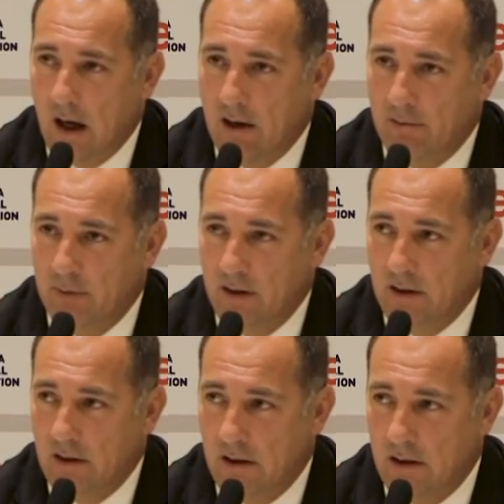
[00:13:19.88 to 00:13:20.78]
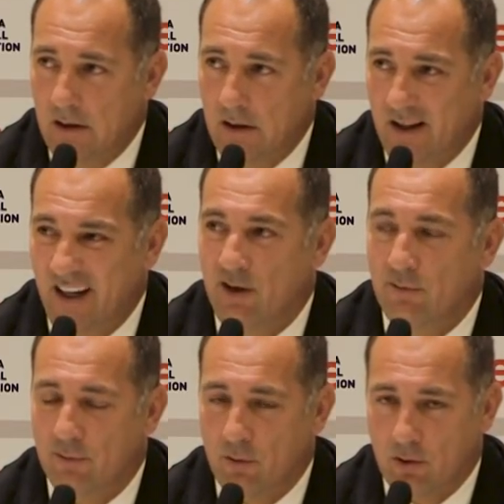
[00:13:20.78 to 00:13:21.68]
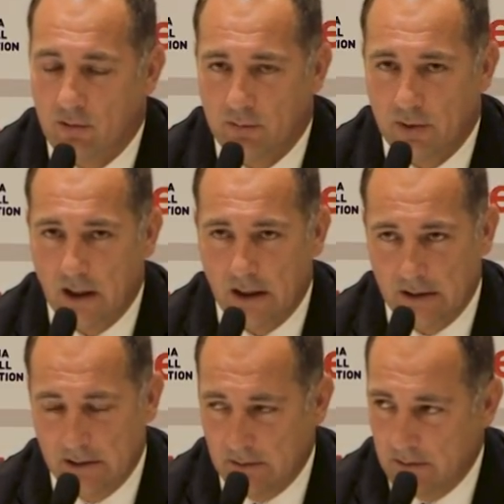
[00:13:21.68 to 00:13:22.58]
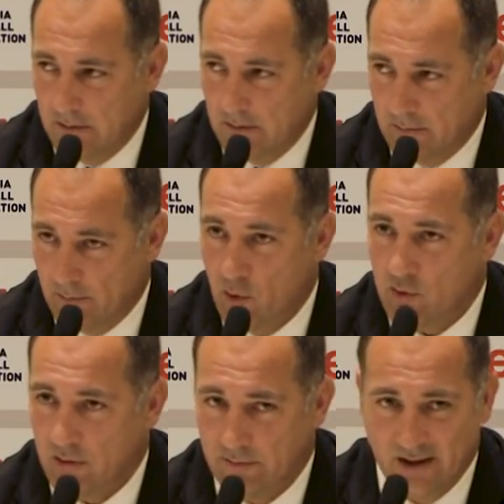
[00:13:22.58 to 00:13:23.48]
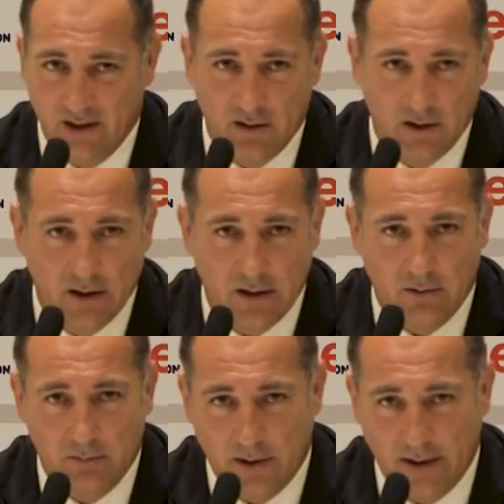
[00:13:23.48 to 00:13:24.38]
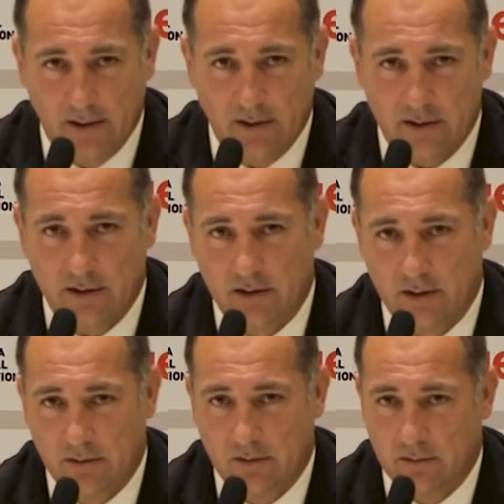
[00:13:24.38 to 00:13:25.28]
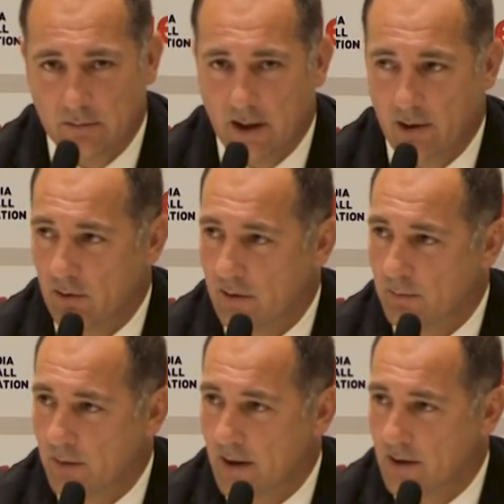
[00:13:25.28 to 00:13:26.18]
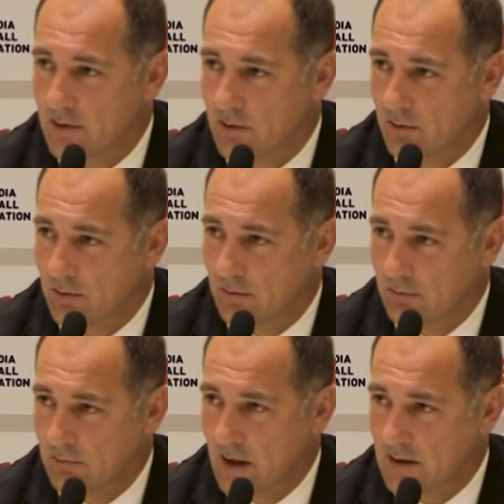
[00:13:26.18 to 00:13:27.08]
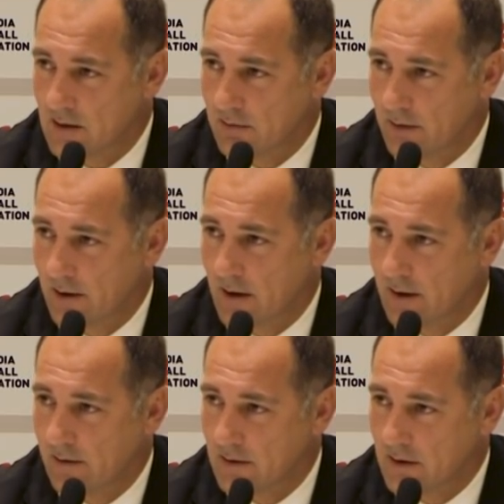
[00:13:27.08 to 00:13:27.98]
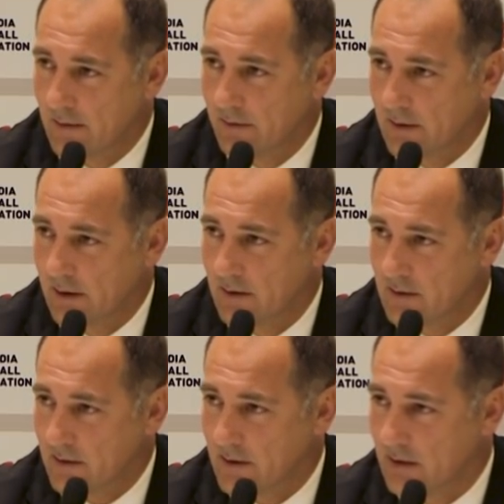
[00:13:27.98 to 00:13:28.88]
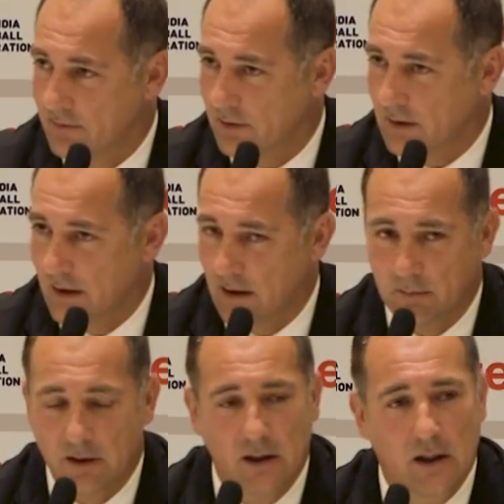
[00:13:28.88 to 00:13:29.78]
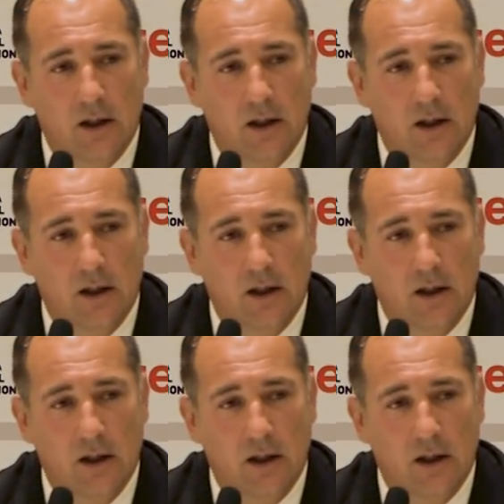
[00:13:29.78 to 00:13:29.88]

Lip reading: I've been informed by most of the Indian Arrow players, by all the players who once were under 17 successful team.